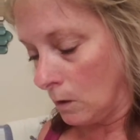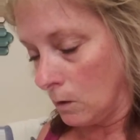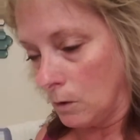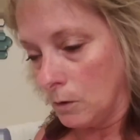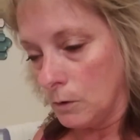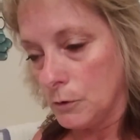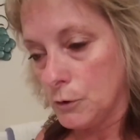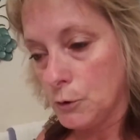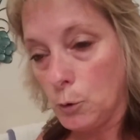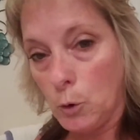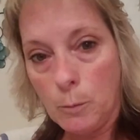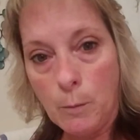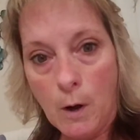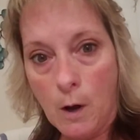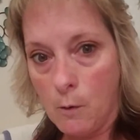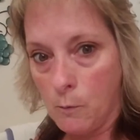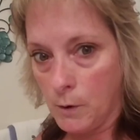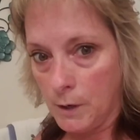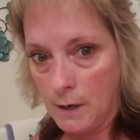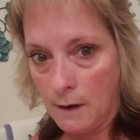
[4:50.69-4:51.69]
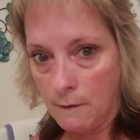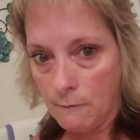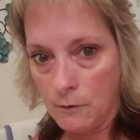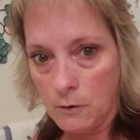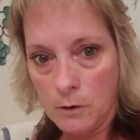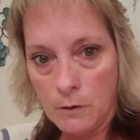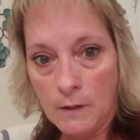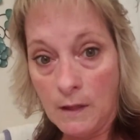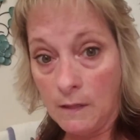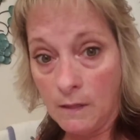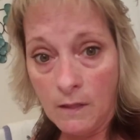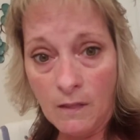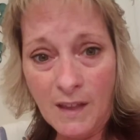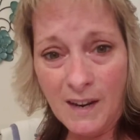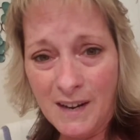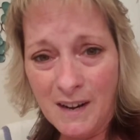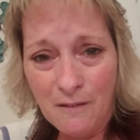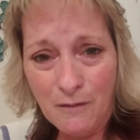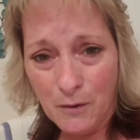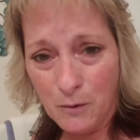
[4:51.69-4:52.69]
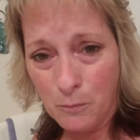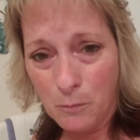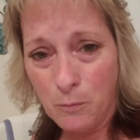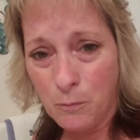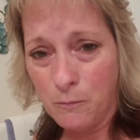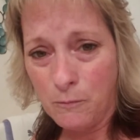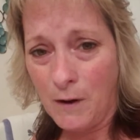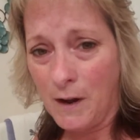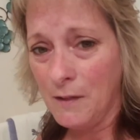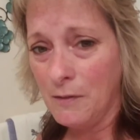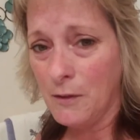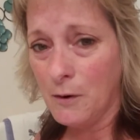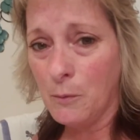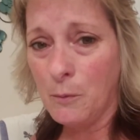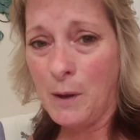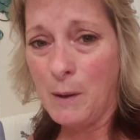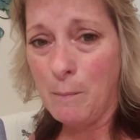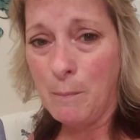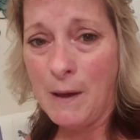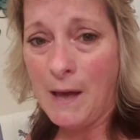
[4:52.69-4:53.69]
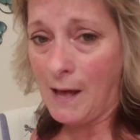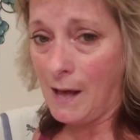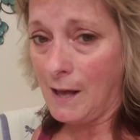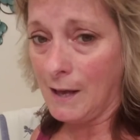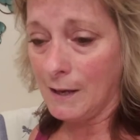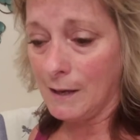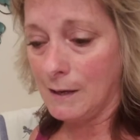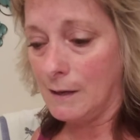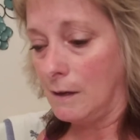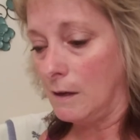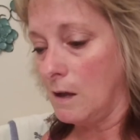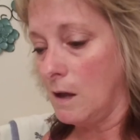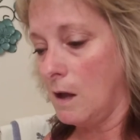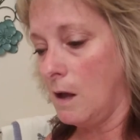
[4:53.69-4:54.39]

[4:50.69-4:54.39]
store-bought, whatever. And then they never find their way back.